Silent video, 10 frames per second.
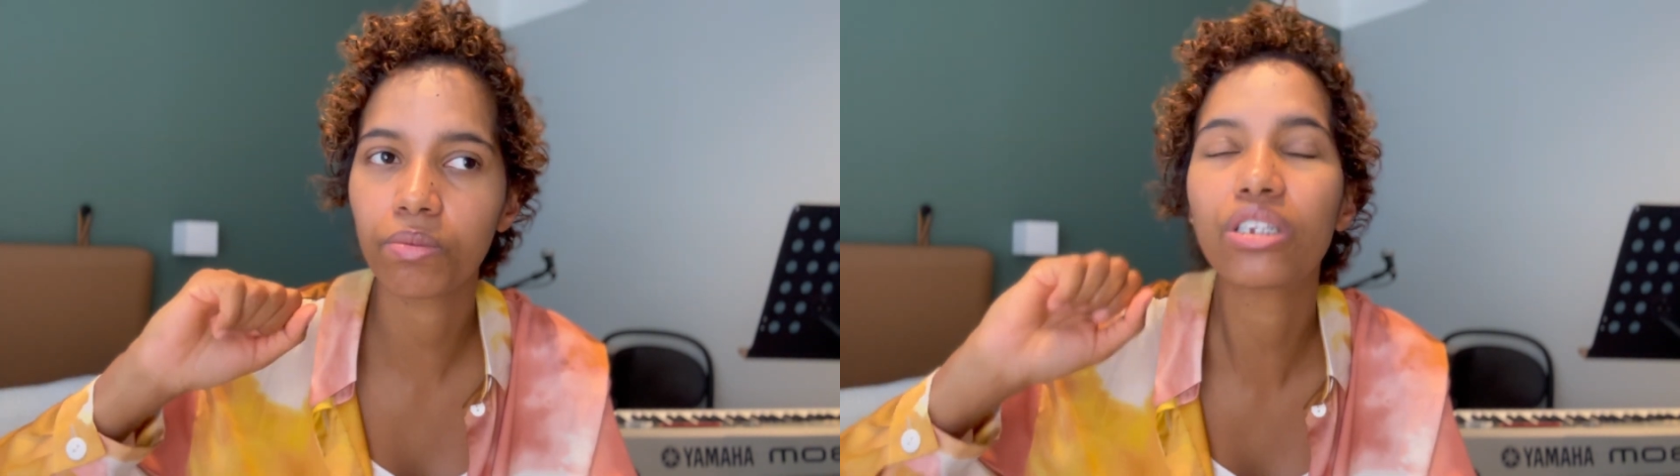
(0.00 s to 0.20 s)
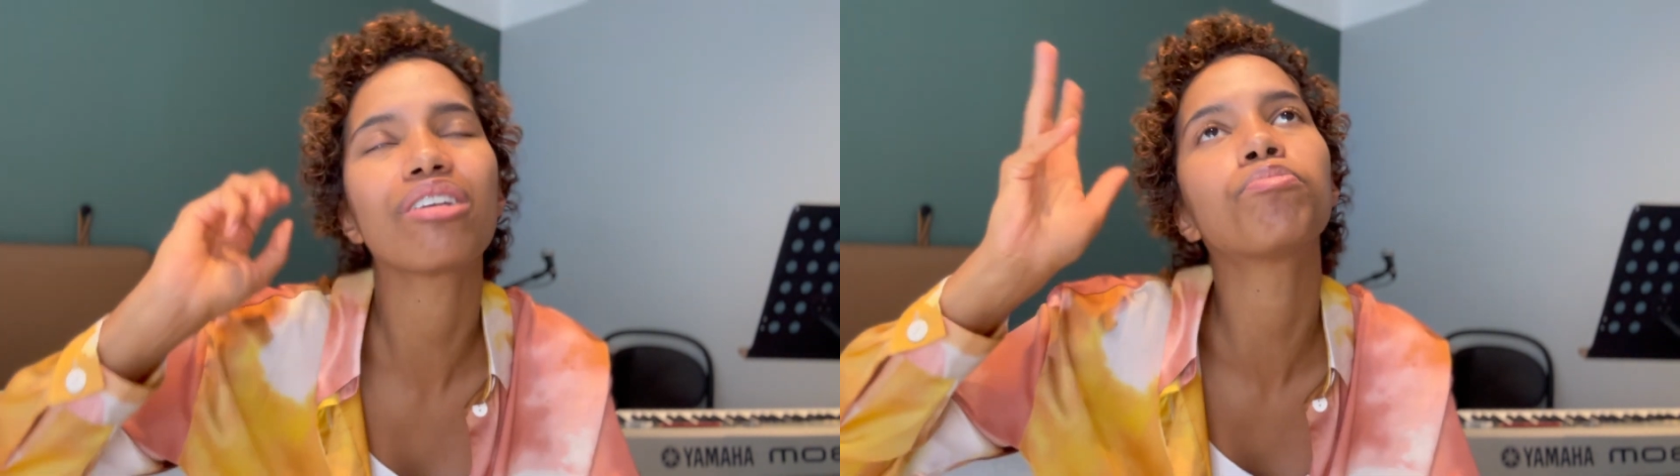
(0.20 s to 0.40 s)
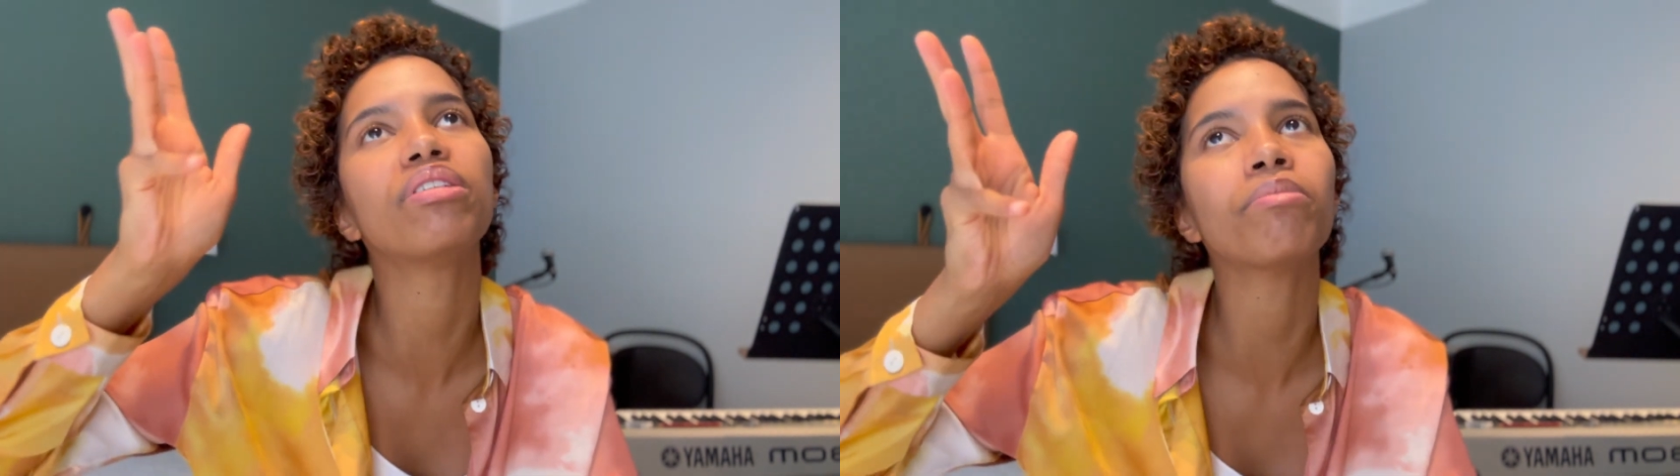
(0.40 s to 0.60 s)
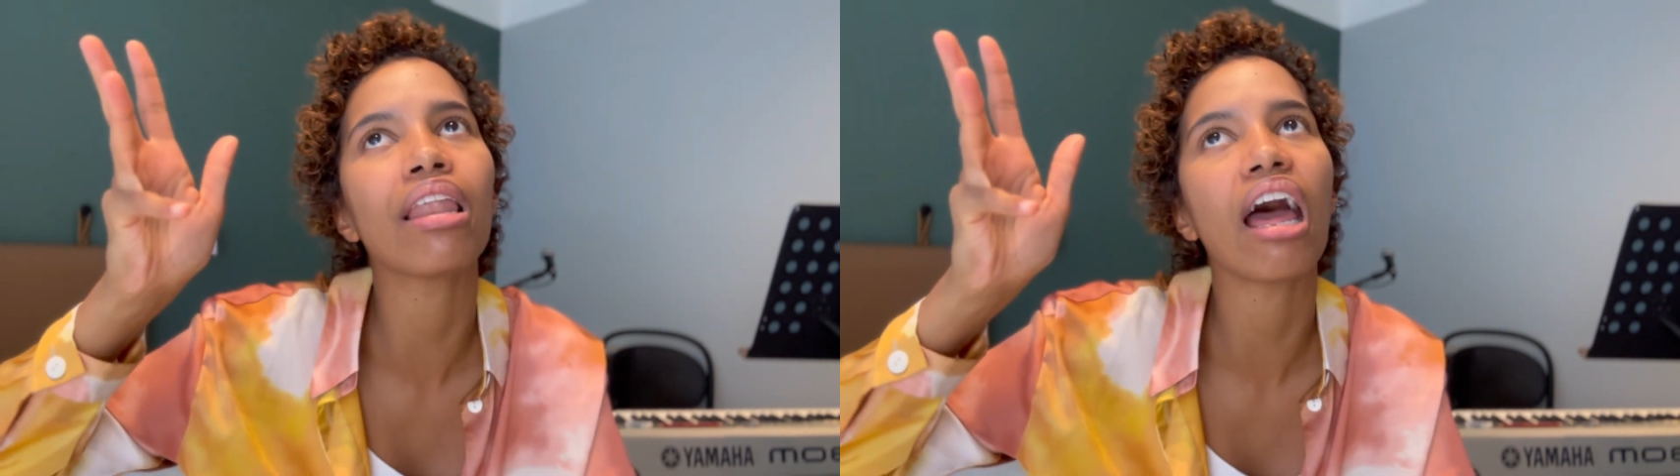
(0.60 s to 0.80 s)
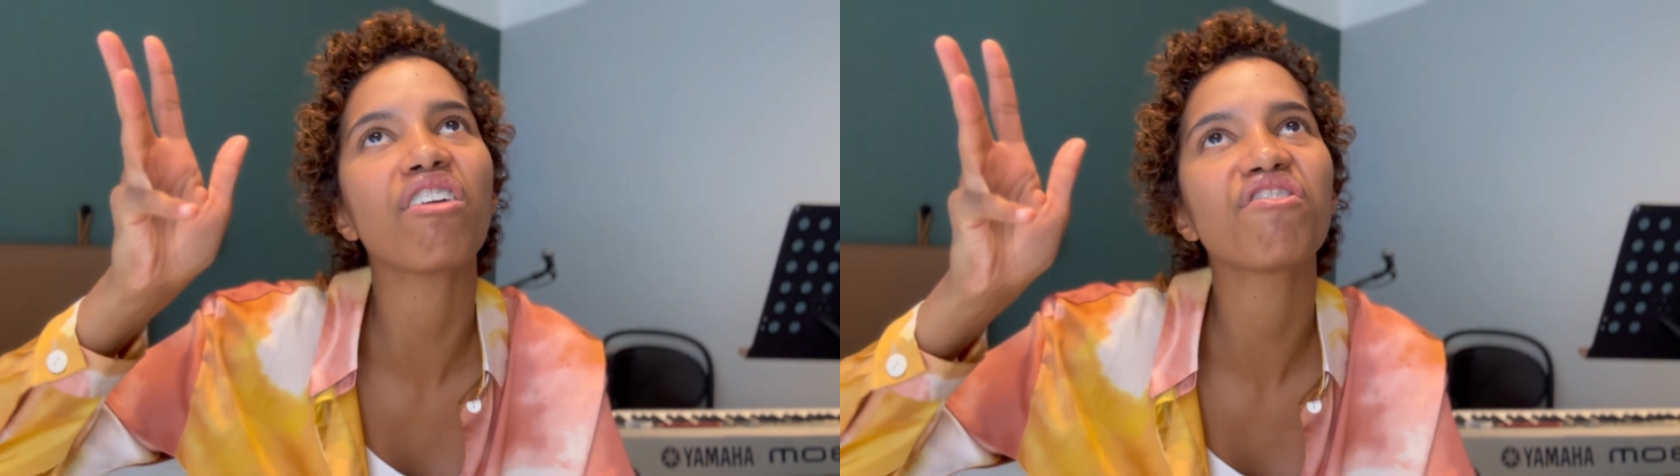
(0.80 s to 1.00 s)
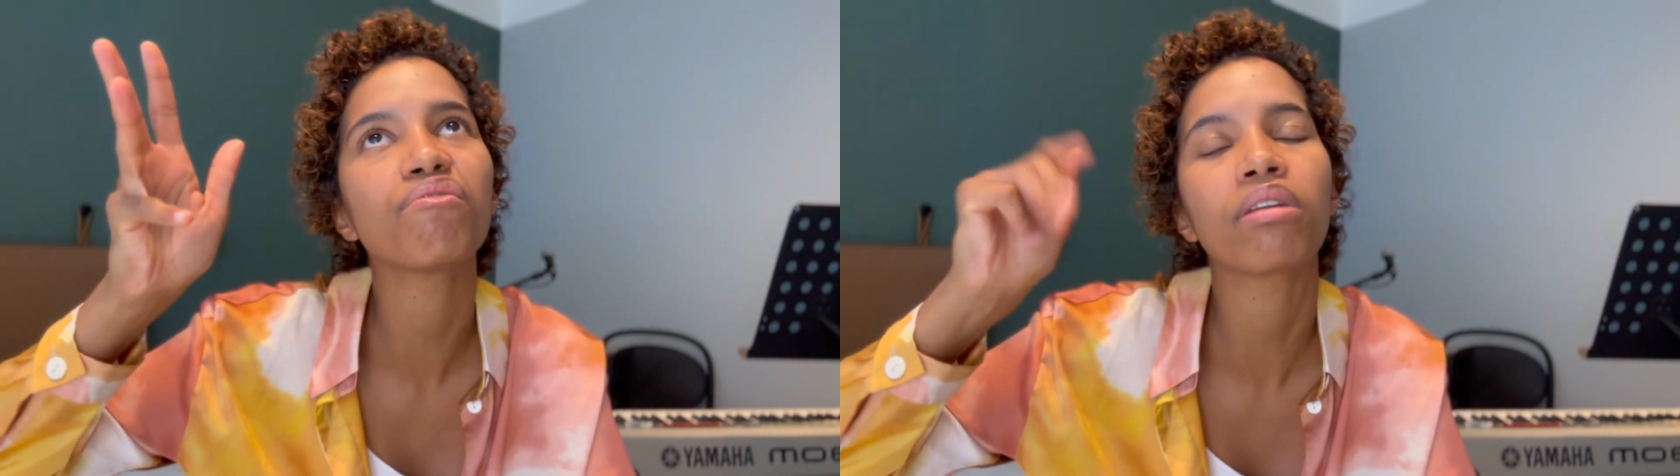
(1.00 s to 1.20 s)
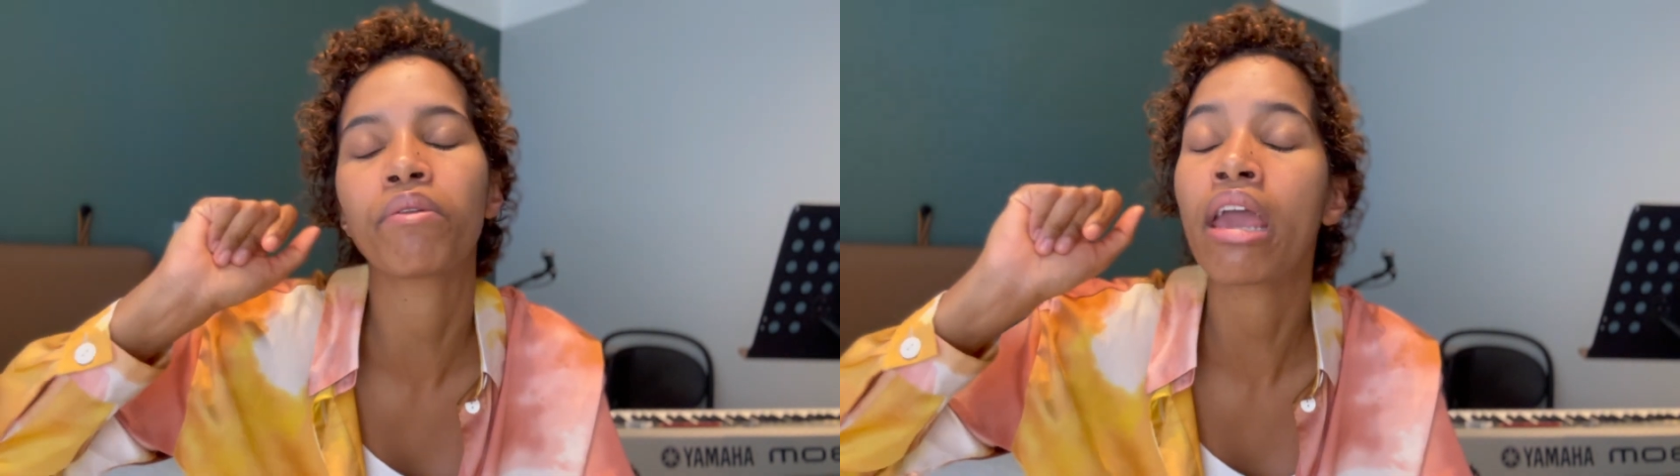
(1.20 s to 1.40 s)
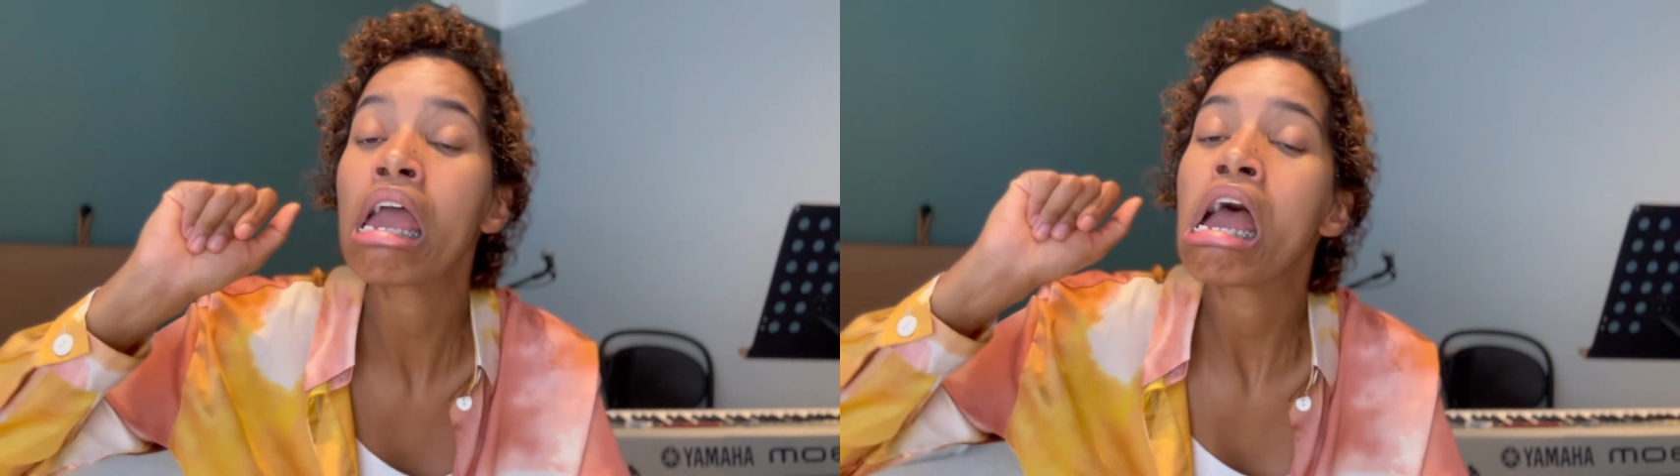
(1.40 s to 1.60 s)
which has been my life, but anyway,